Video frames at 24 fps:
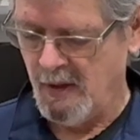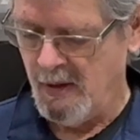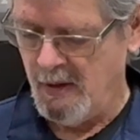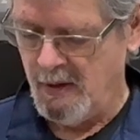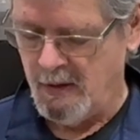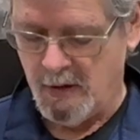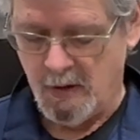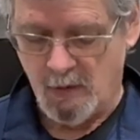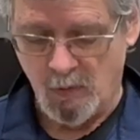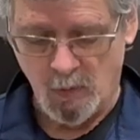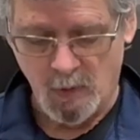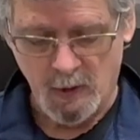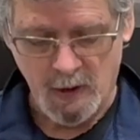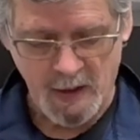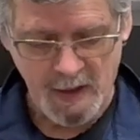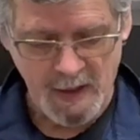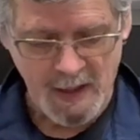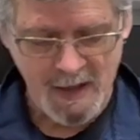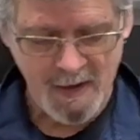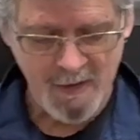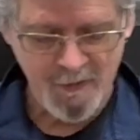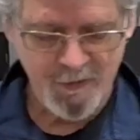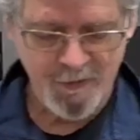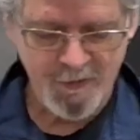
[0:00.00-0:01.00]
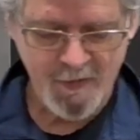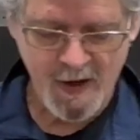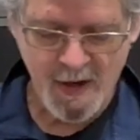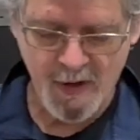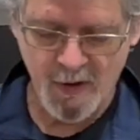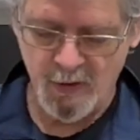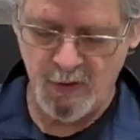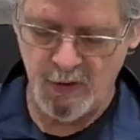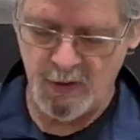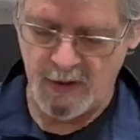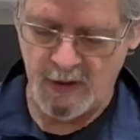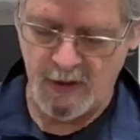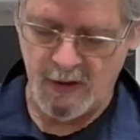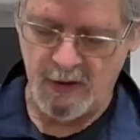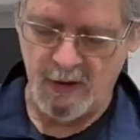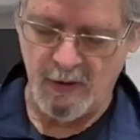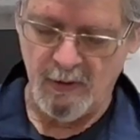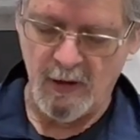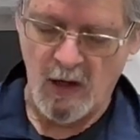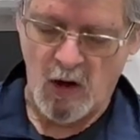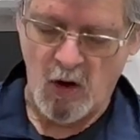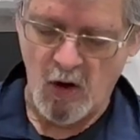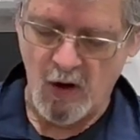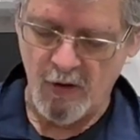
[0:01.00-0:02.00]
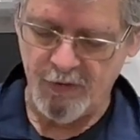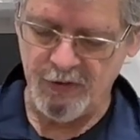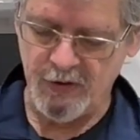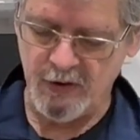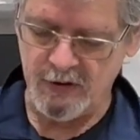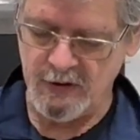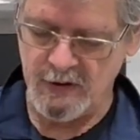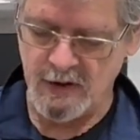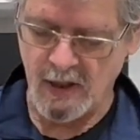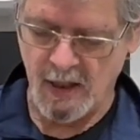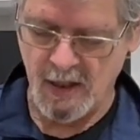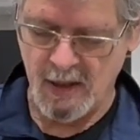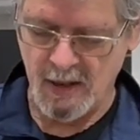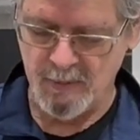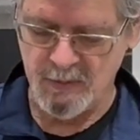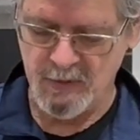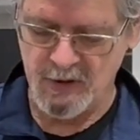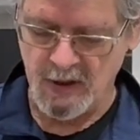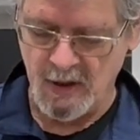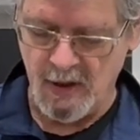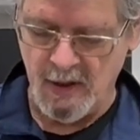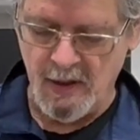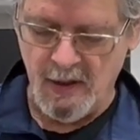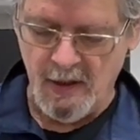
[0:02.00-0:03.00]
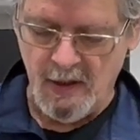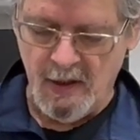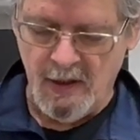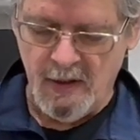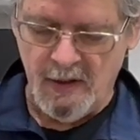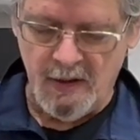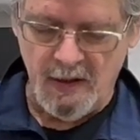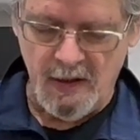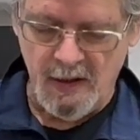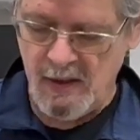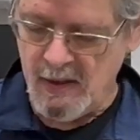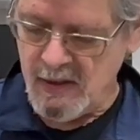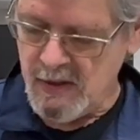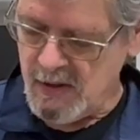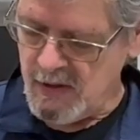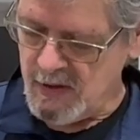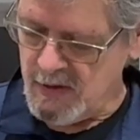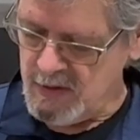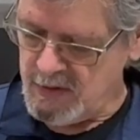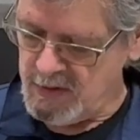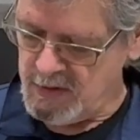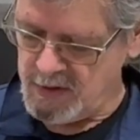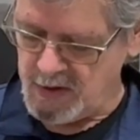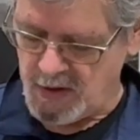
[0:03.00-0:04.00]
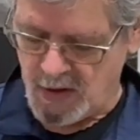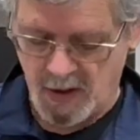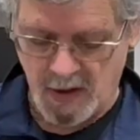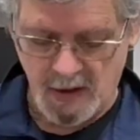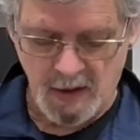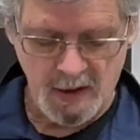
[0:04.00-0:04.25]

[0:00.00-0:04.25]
And what I have found that oftentimes these